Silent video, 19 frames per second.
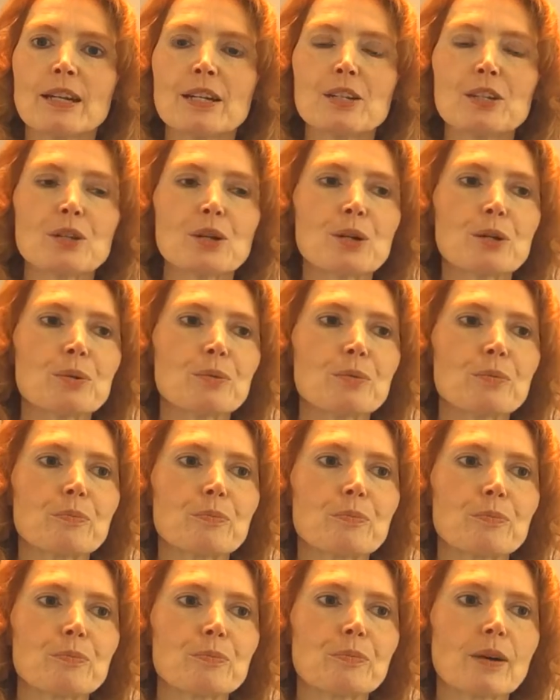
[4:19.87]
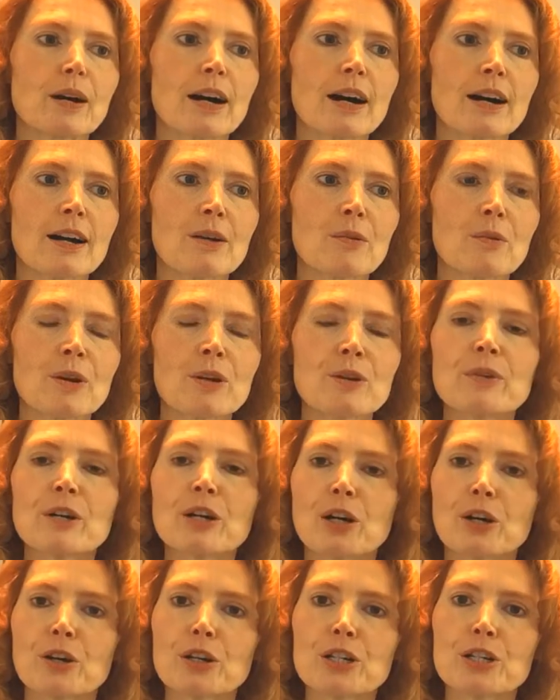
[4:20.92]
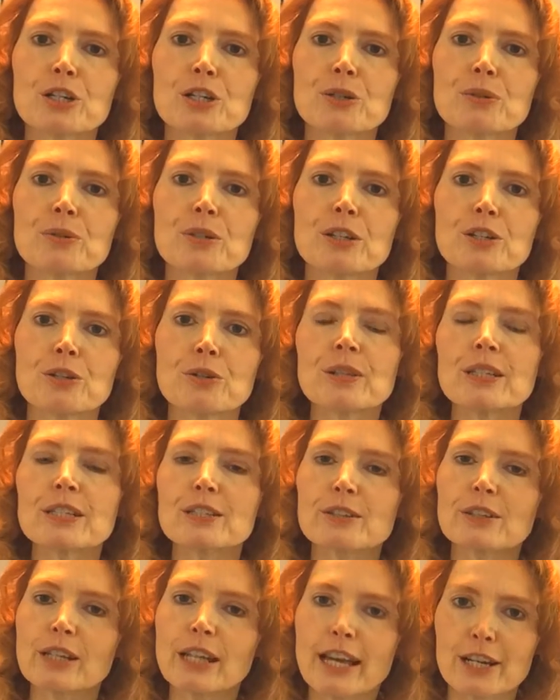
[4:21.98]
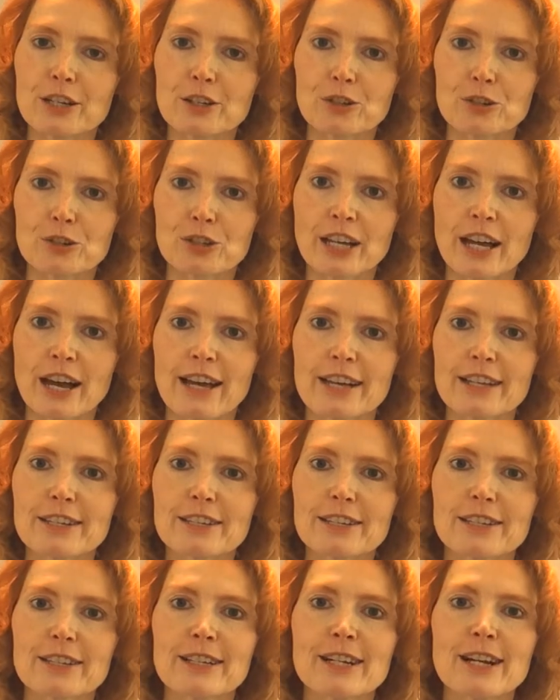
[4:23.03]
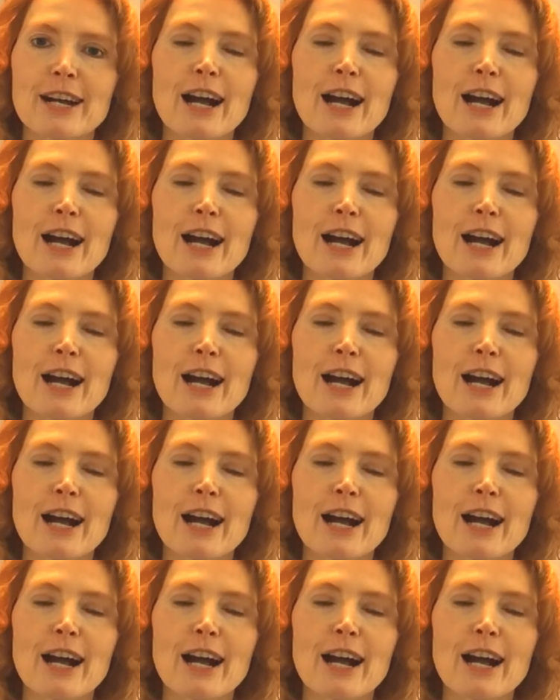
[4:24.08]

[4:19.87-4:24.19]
So I want to encourage you to do this little exercise.